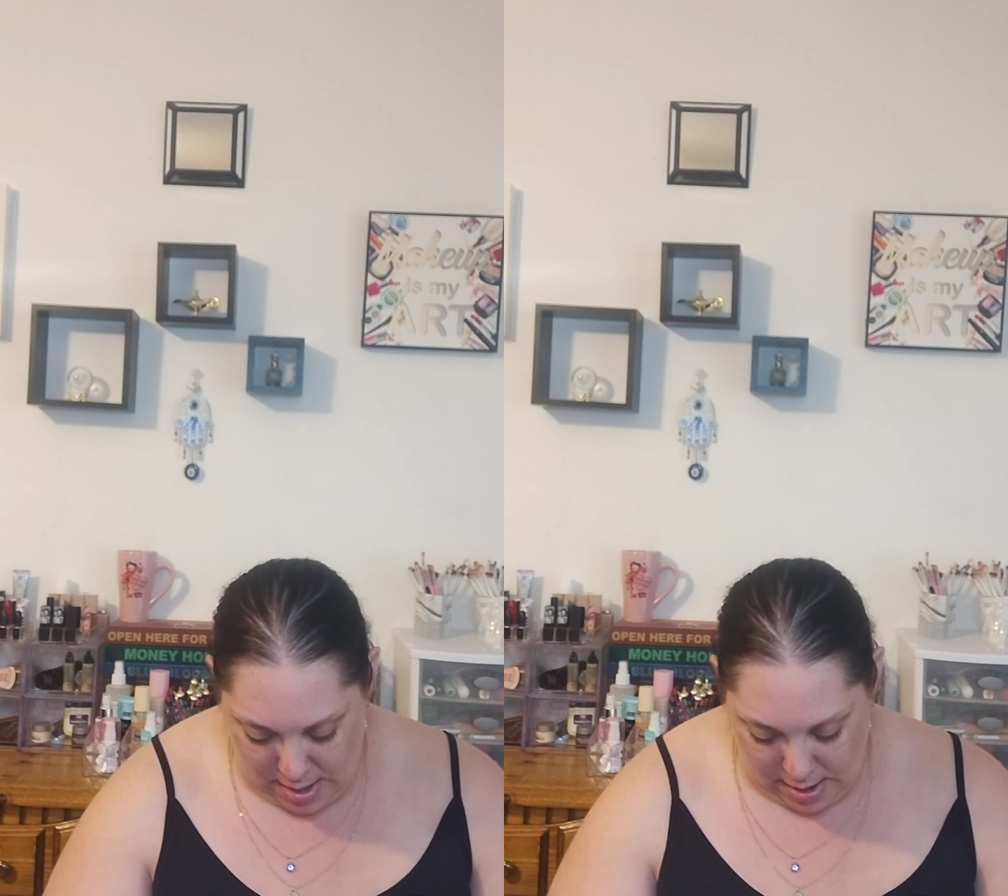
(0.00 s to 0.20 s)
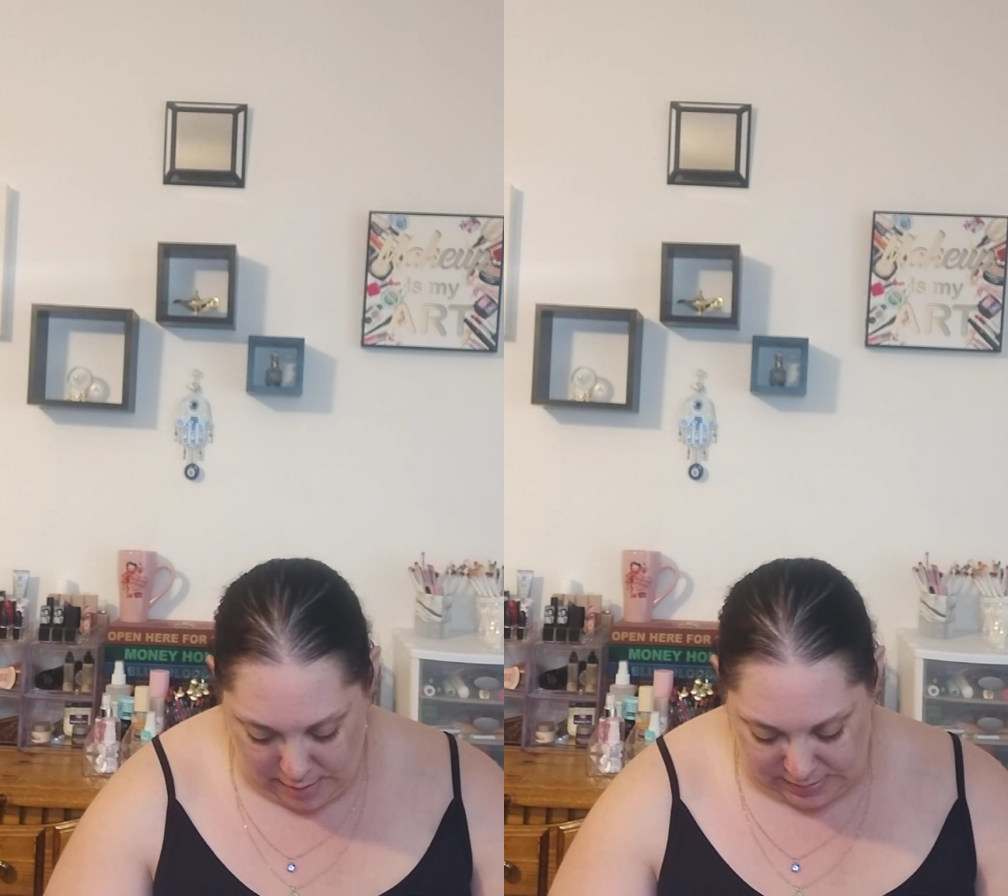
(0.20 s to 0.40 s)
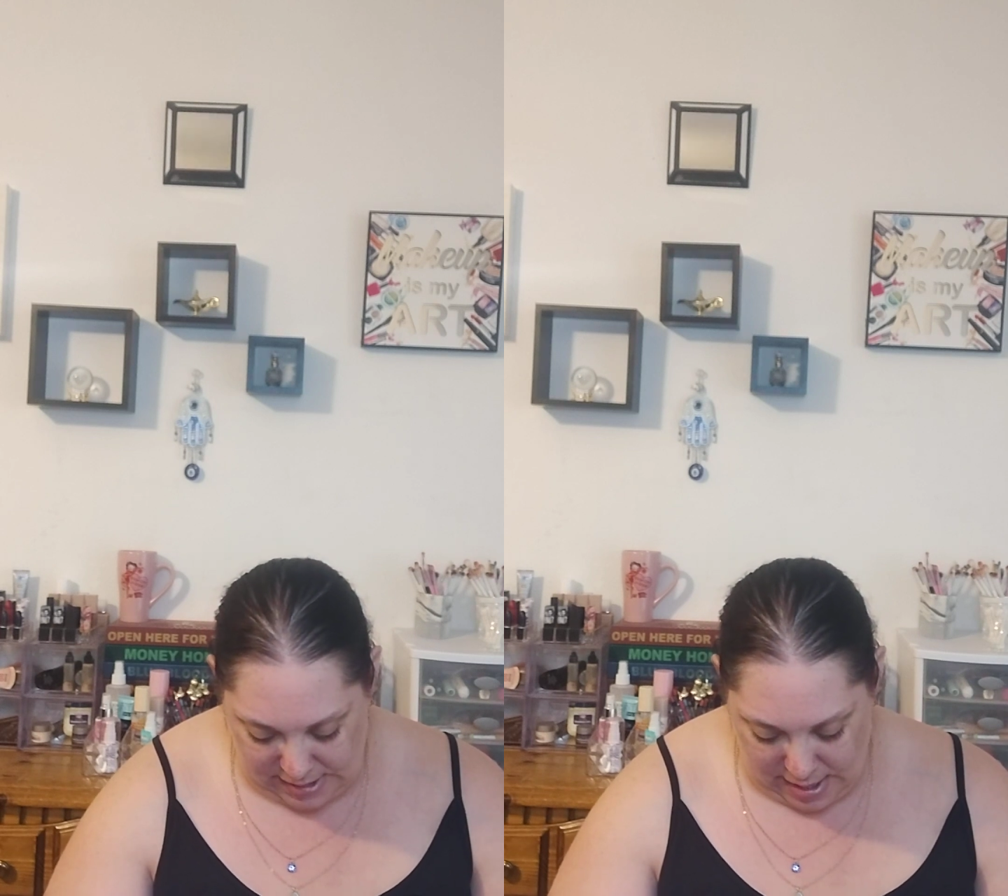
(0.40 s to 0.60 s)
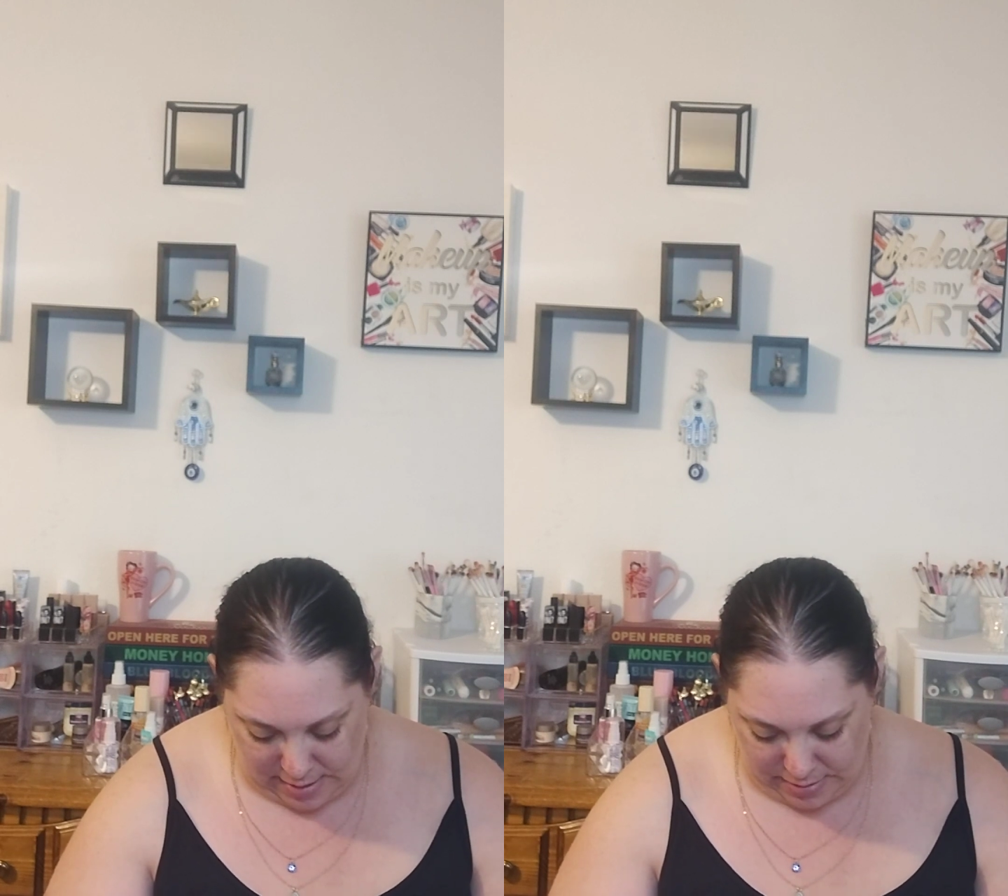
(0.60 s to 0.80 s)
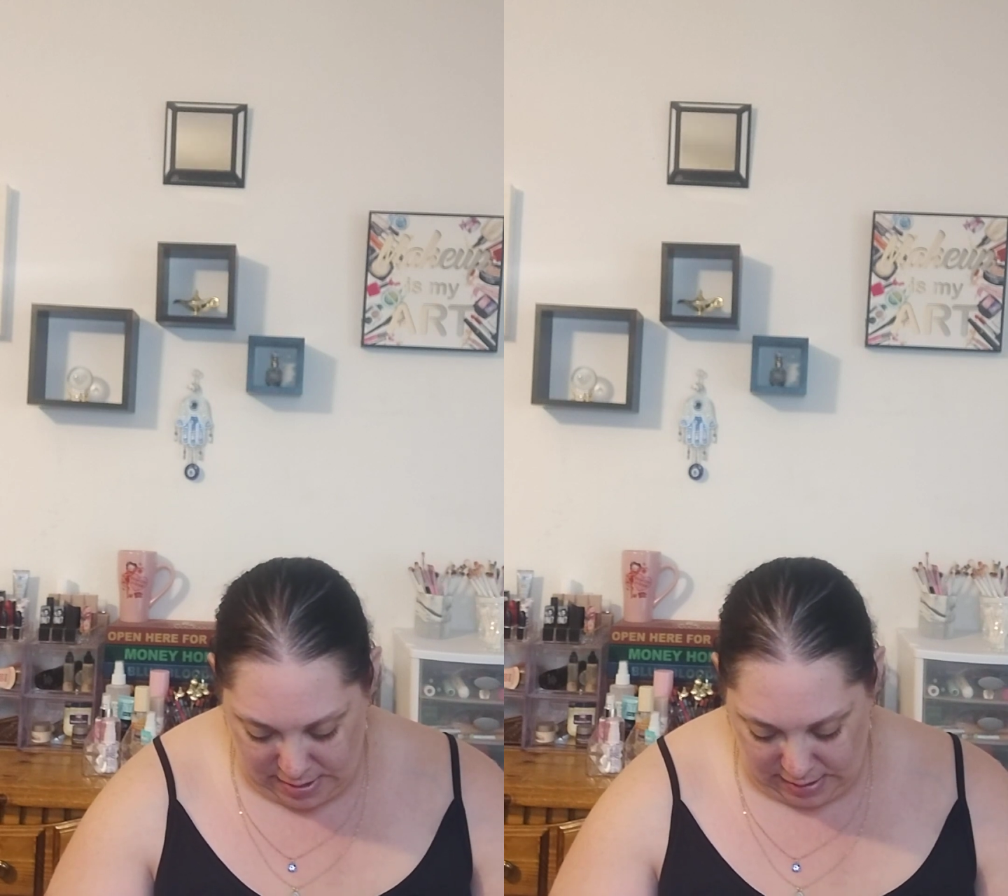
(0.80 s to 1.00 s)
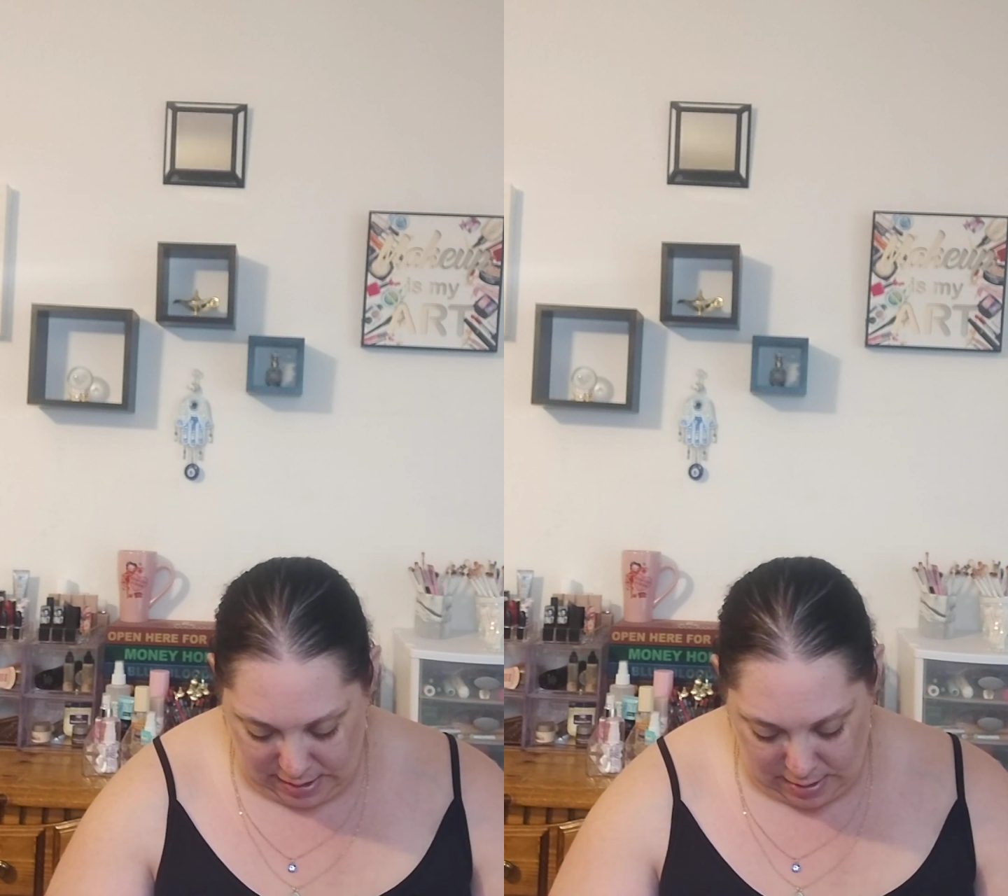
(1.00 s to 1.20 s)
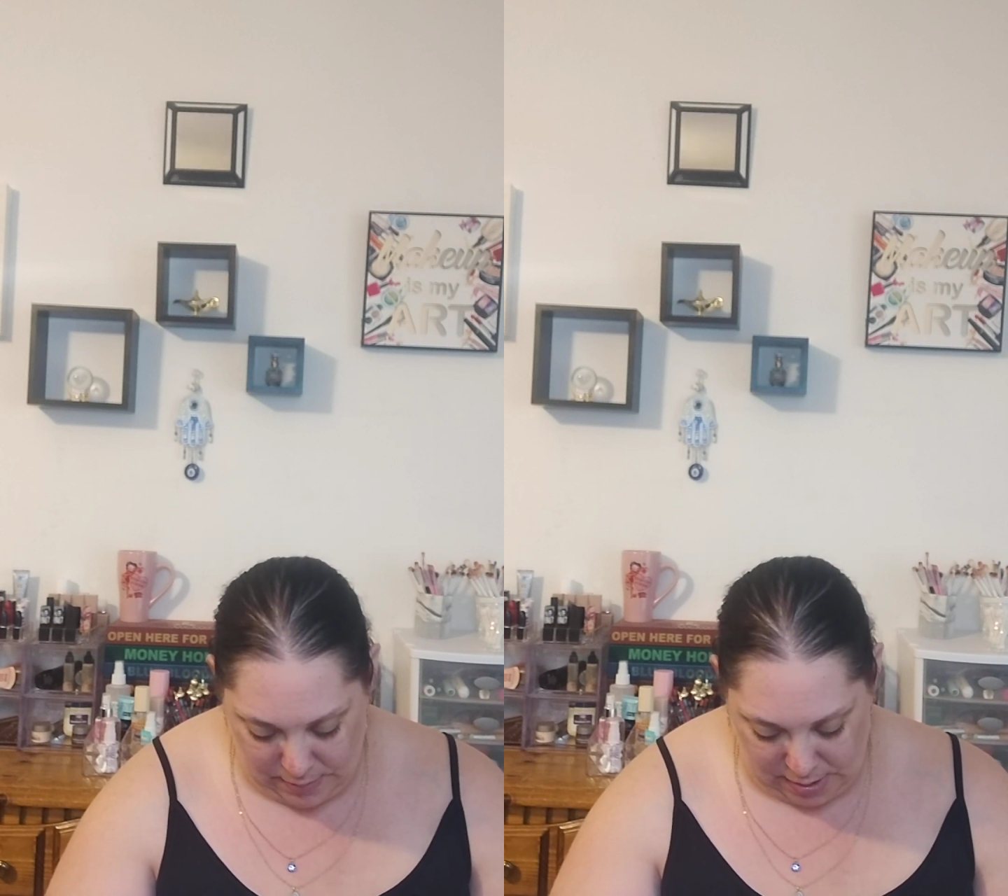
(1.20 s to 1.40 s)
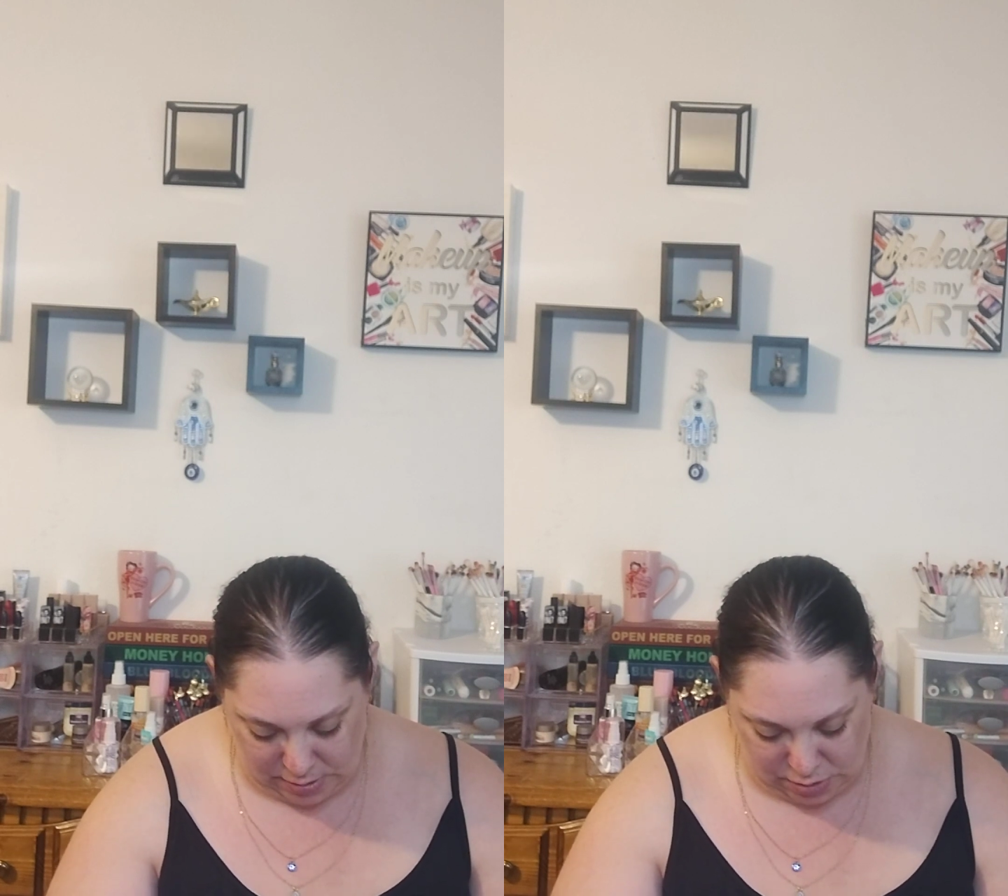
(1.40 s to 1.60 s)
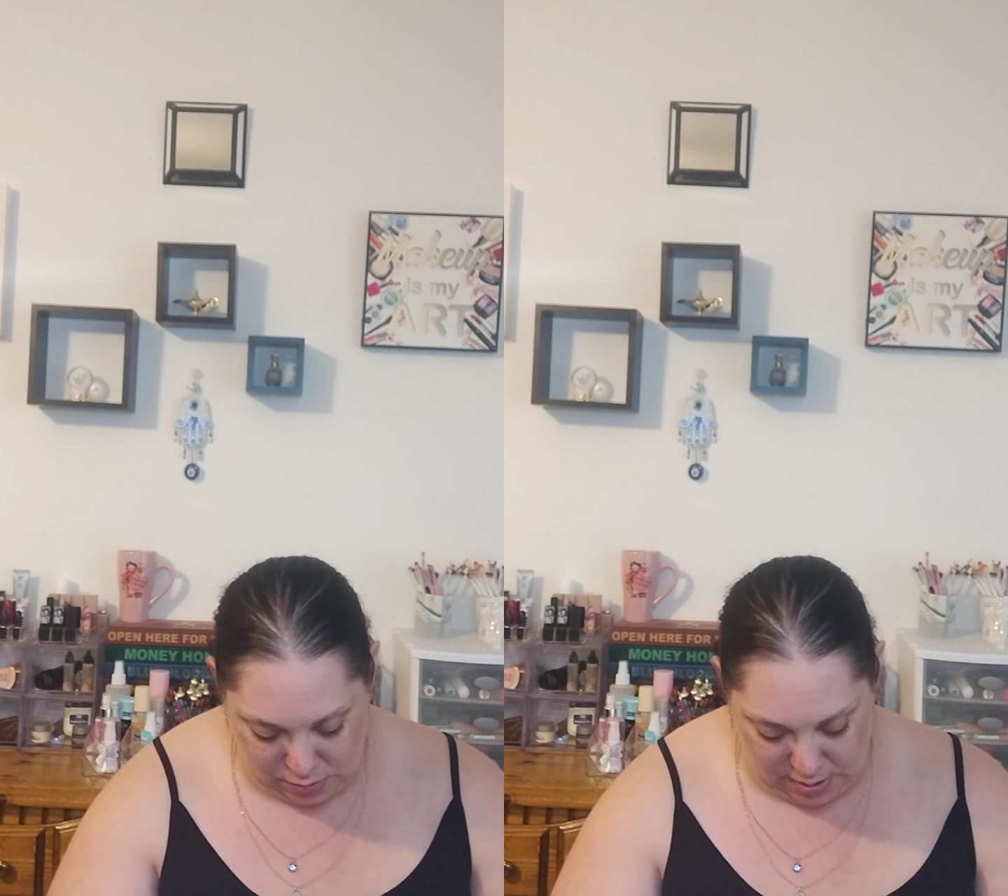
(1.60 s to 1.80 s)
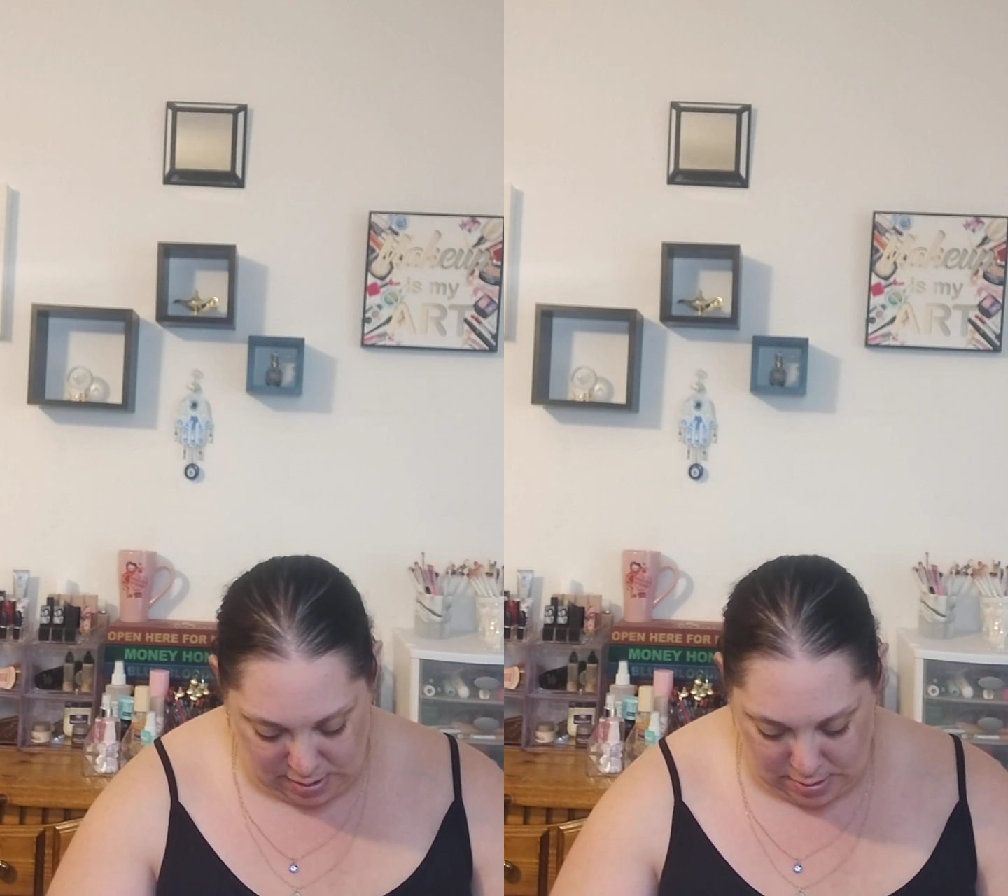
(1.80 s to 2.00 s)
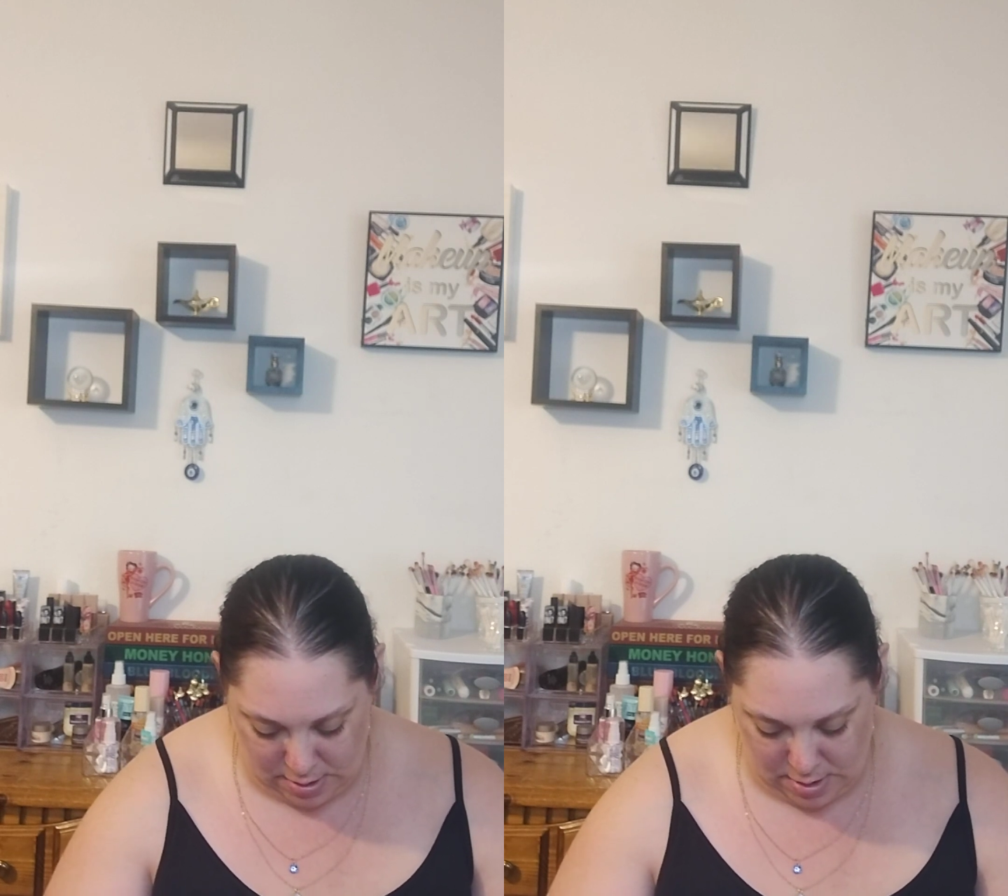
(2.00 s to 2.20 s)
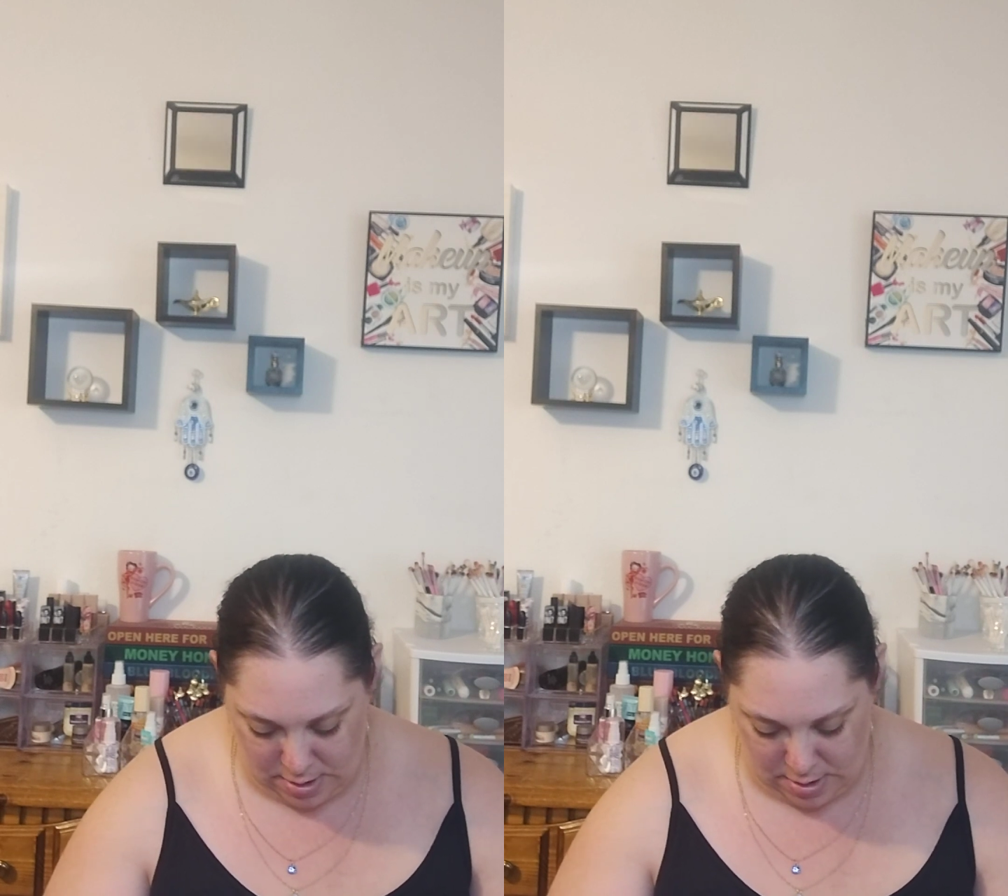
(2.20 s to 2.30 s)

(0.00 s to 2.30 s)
And I was kind of thinking about doing